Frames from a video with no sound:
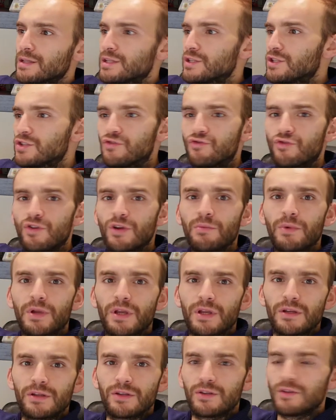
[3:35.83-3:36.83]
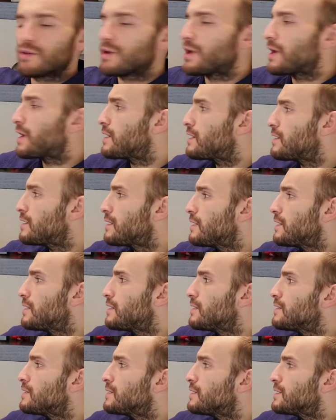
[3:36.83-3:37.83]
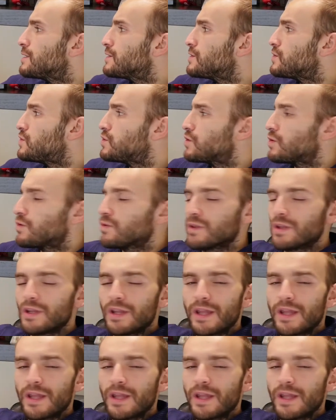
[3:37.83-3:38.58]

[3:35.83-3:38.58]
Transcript: he's dreaming. You can show